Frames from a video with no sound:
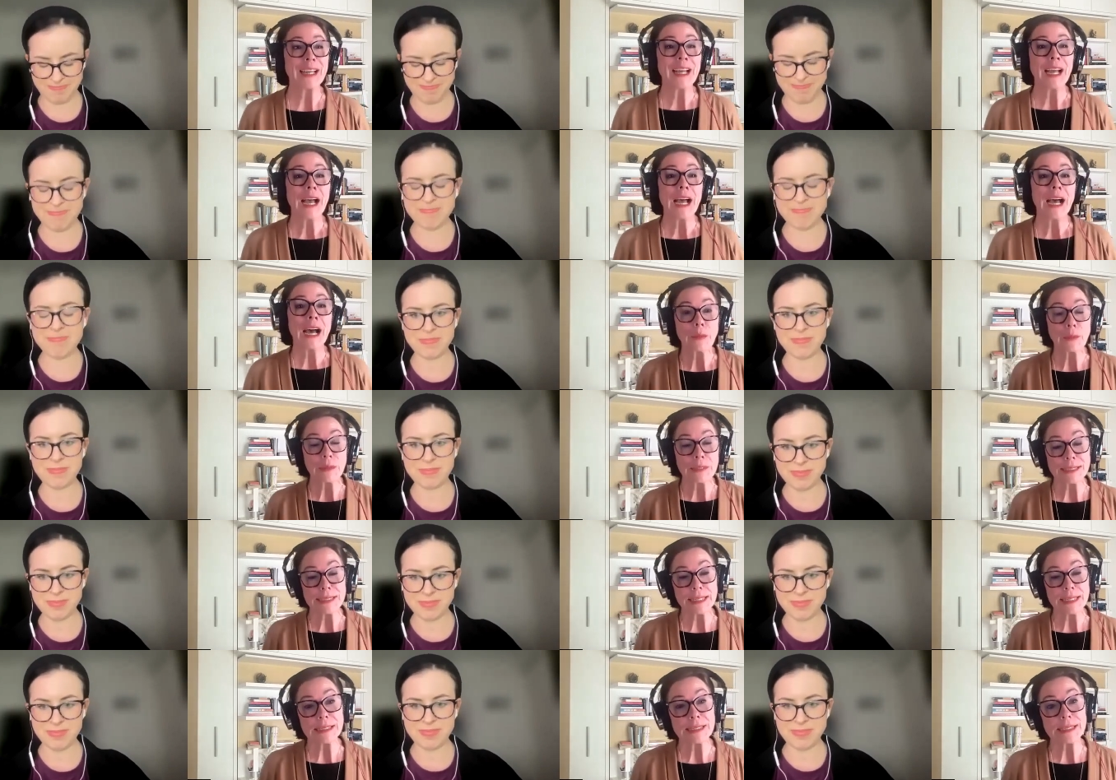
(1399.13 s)
Speaker 1: Mm-hmm. I
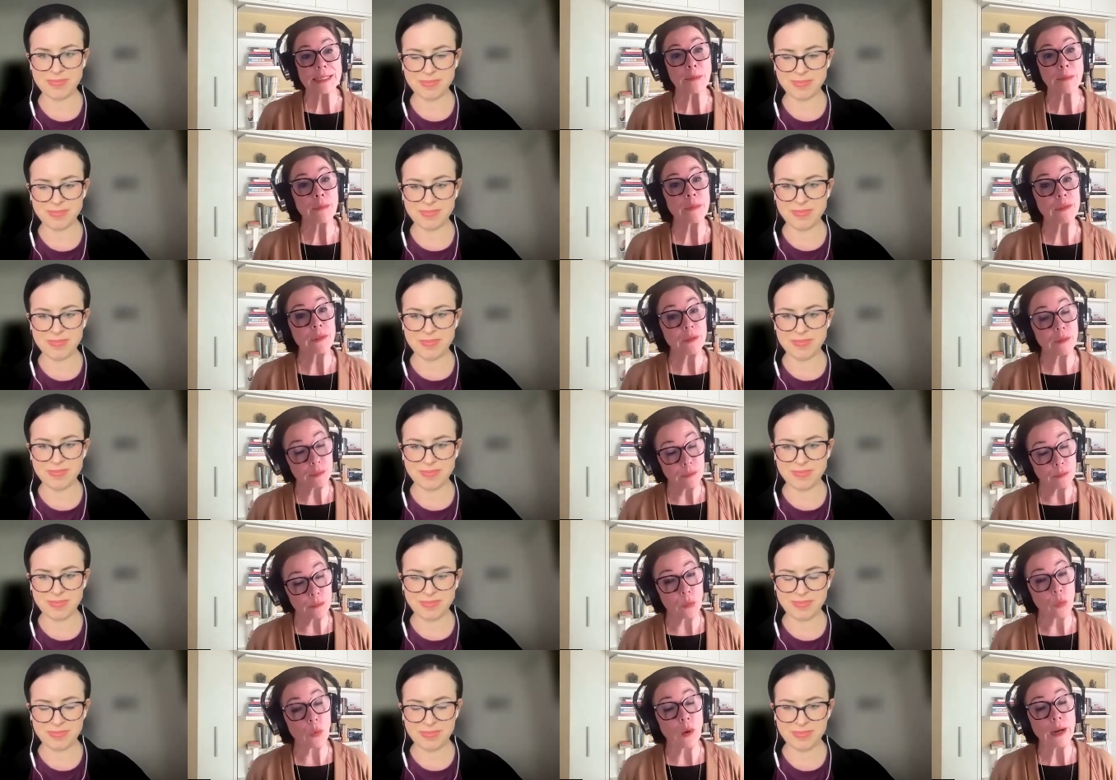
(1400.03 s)
would say some
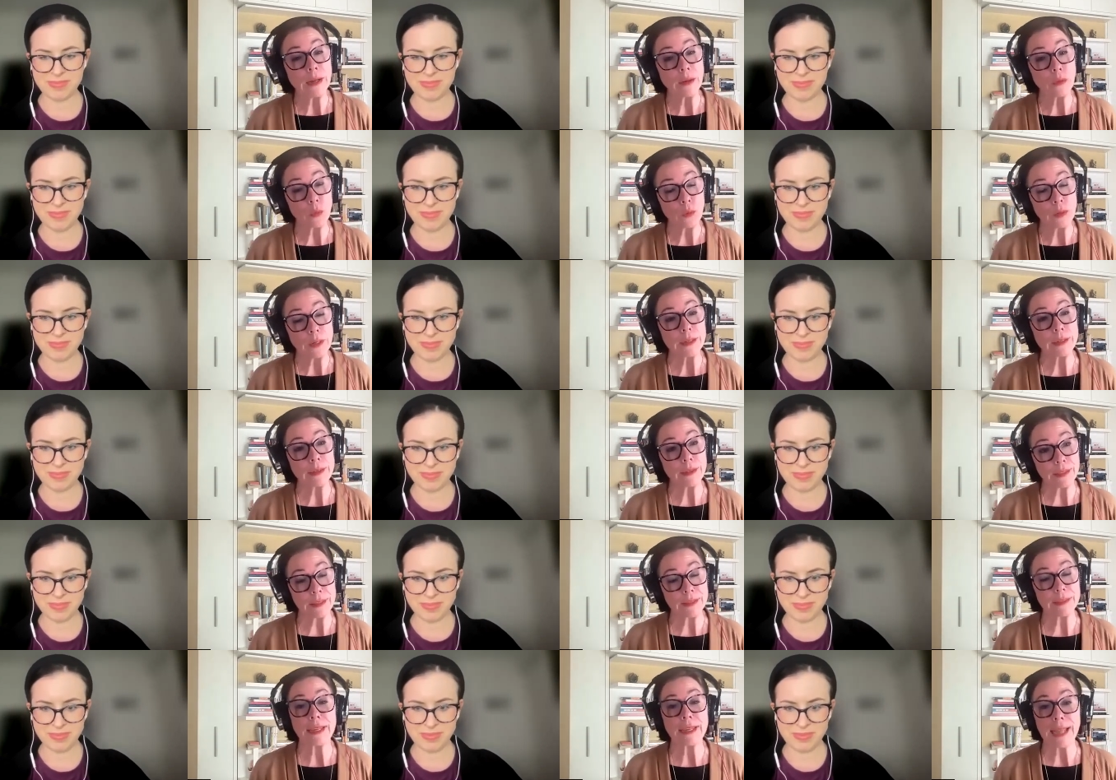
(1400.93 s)
what
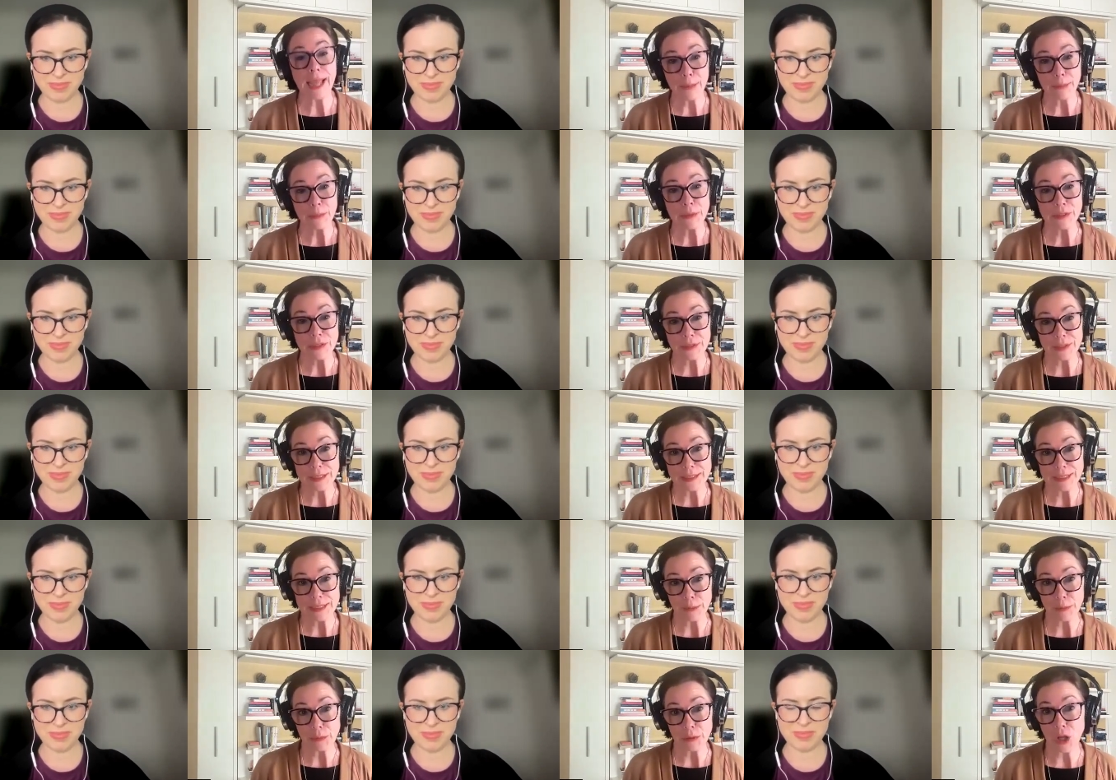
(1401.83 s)
one thing that happens on
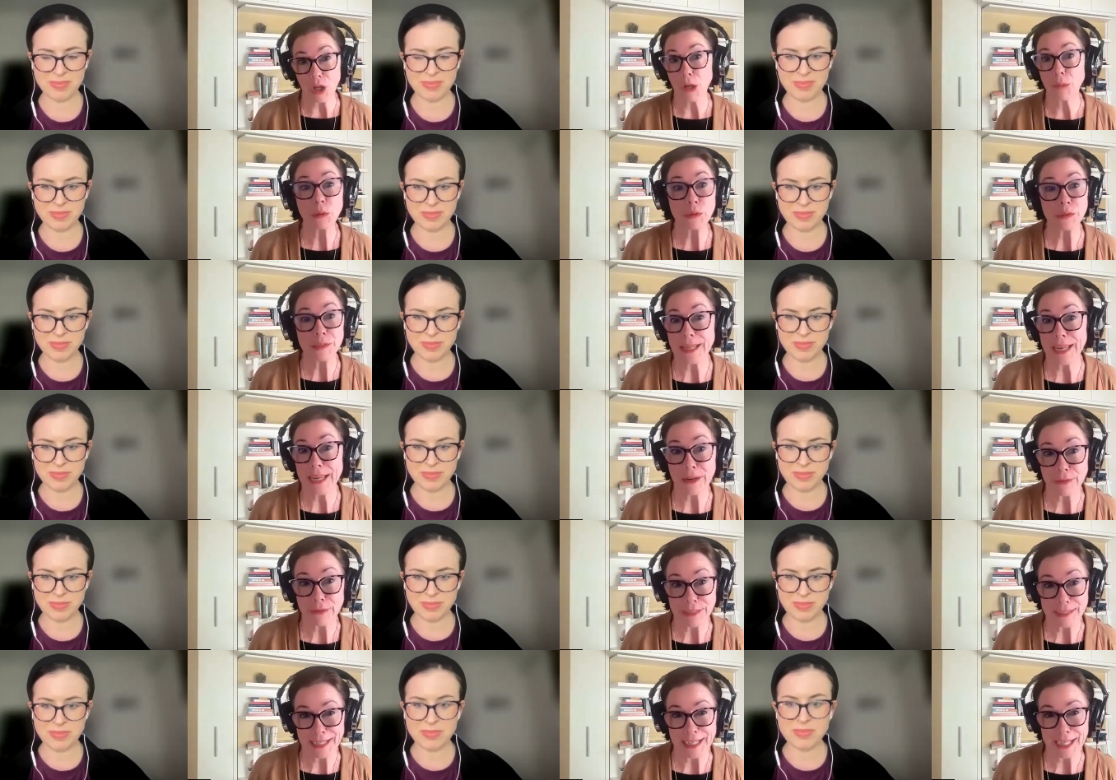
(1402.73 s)
the table almost
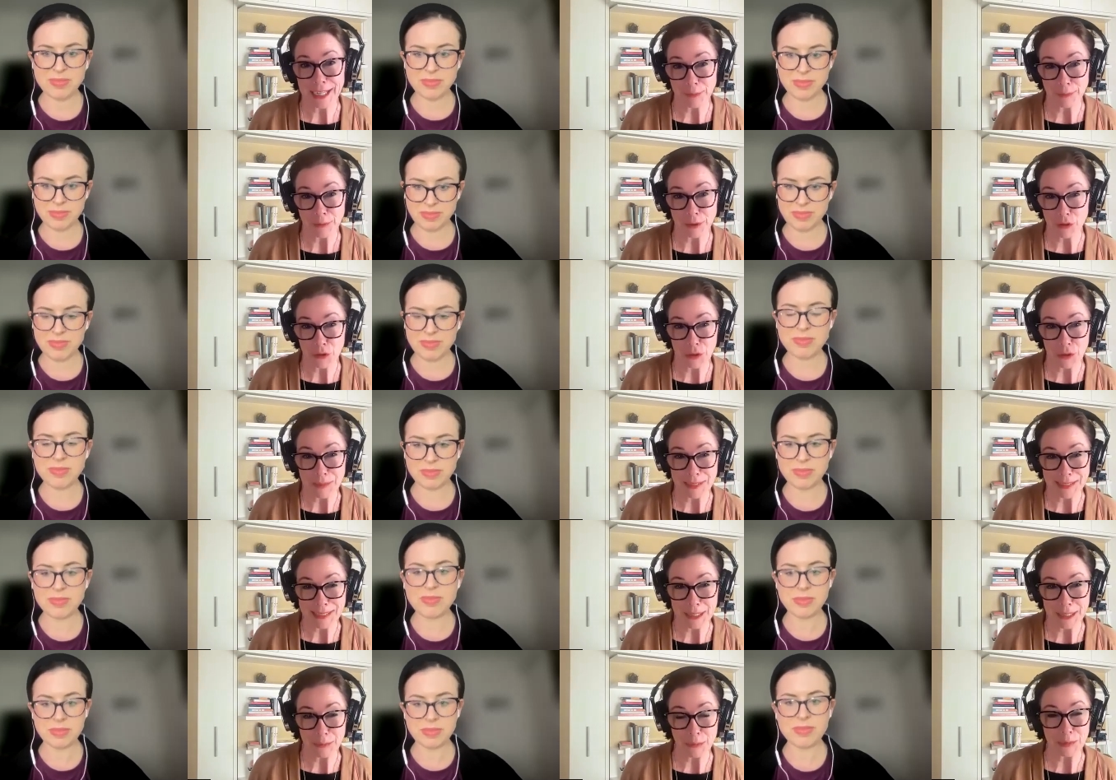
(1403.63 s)
every time, the
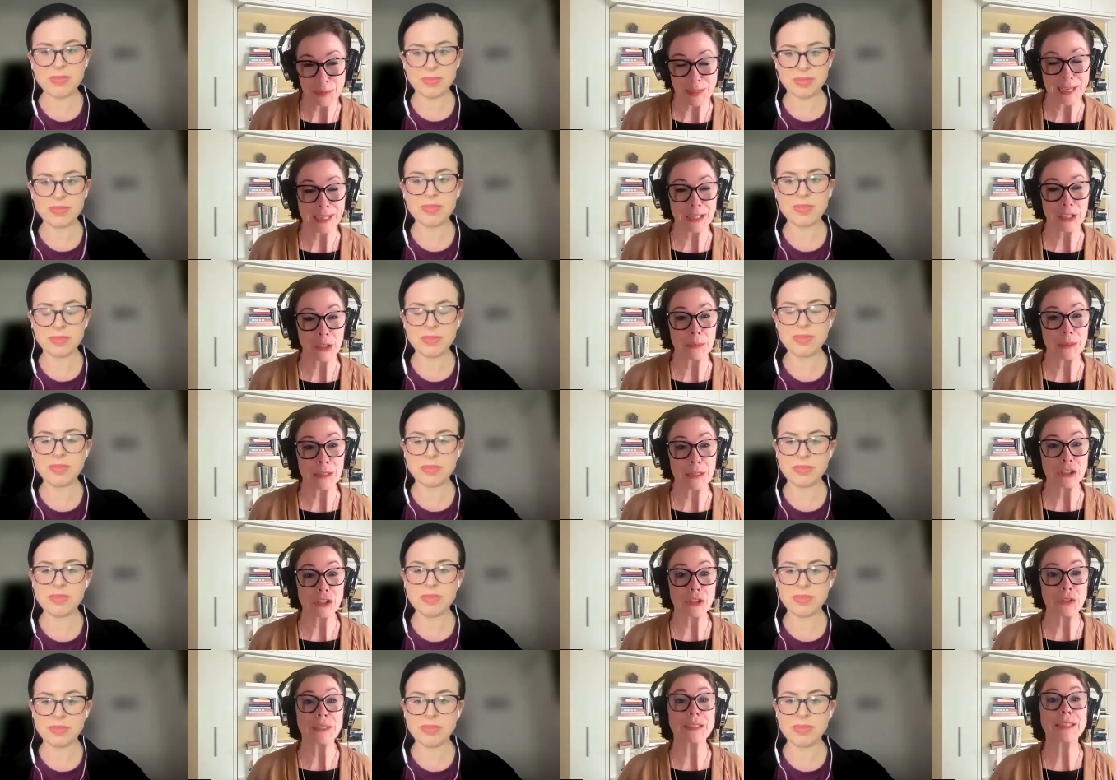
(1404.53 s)
treatment table with
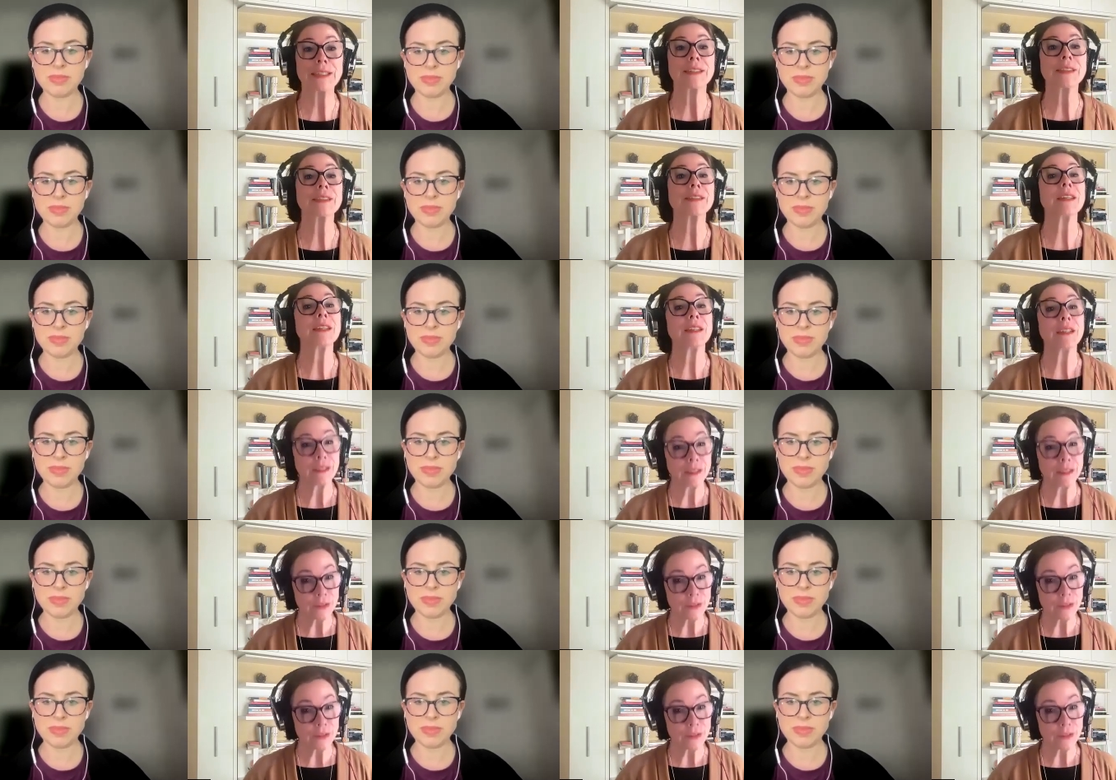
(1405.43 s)
acupuncture, is